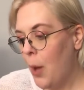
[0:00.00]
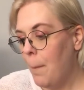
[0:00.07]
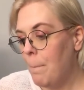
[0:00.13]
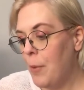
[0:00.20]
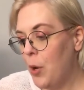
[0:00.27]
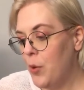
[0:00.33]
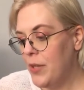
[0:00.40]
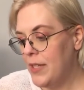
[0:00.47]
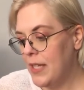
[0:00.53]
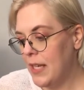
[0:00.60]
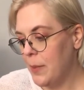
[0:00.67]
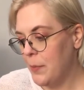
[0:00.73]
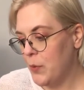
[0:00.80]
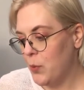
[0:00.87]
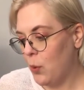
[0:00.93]
Both
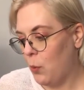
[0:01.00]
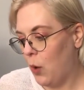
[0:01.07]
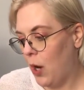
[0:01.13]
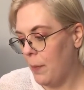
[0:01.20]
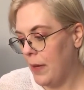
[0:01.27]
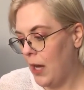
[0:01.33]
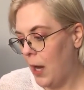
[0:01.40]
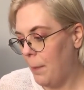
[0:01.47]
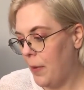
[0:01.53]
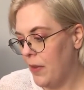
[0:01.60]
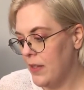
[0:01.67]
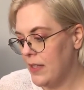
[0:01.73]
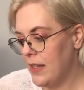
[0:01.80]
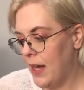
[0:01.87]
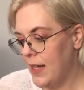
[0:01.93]
teams were warming up on the
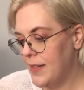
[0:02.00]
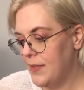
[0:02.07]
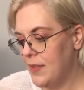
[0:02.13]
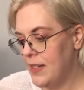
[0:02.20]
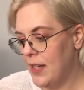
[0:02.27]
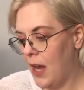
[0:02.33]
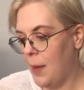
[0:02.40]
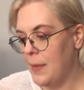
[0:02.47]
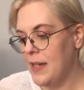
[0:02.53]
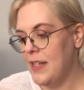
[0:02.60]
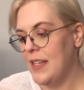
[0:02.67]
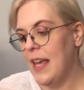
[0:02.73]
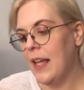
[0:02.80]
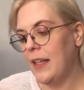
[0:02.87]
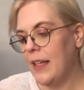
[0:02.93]
sides of the diamond,
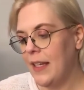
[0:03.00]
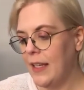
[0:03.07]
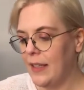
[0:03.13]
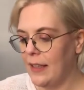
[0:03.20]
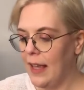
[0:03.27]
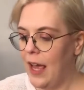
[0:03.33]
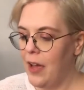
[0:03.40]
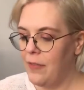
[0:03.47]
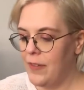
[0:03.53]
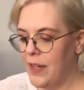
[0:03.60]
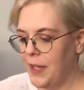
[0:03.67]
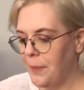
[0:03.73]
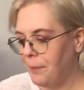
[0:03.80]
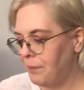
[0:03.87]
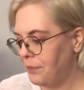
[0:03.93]
yelling and
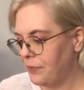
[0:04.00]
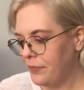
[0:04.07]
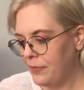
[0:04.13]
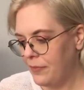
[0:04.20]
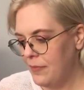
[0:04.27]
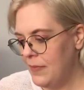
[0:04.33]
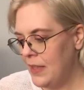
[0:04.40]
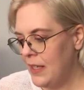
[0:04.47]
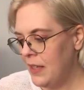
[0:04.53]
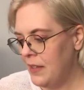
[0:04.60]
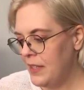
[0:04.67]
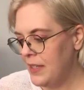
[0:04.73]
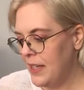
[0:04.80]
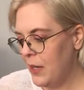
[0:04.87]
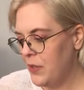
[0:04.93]
laughing. The
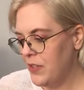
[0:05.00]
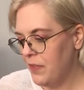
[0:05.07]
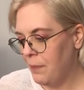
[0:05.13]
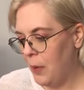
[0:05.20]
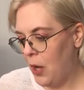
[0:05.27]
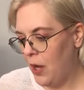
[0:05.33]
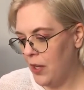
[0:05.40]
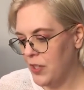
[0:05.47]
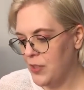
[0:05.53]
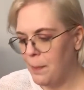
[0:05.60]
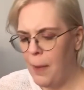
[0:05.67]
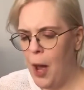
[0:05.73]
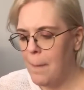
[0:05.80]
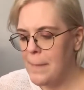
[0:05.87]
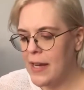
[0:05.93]
sounds of balls
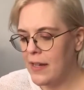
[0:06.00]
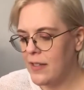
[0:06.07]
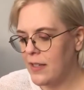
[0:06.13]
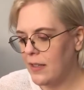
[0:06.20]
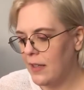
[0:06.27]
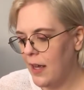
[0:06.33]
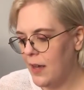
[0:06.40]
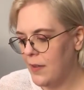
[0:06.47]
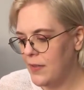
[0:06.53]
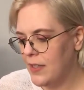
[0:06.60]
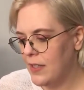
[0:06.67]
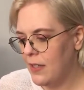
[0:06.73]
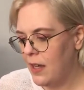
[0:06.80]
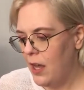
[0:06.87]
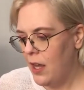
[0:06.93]
popping into
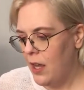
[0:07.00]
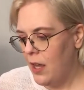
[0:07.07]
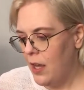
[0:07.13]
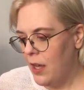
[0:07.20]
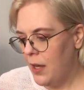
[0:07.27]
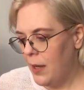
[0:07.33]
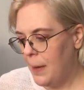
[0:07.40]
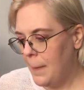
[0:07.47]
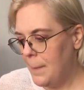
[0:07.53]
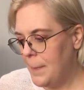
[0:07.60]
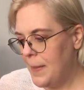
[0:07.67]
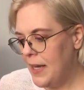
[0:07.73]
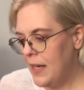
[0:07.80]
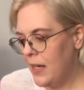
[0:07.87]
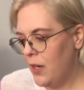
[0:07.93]
gloves,
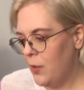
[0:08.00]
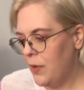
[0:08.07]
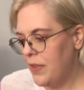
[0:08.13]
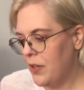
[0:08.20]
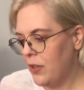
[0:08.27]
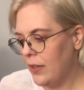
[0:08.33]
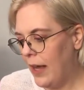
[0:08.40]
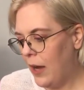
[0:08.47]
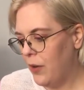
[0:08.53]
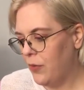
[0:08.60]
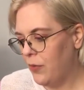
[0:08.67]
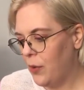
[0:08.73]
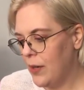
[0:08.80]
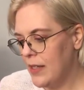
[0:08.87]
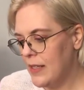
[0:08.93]
competing with their loud
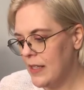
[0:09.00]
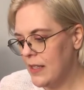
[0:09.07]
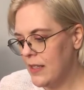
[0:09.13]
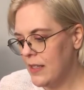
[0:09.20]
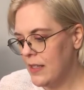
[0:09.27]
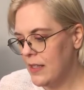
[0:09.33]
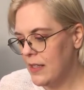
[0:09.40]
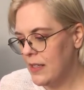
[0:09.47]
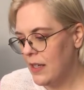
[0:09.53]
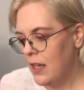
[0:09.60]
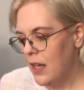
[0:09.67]
voices.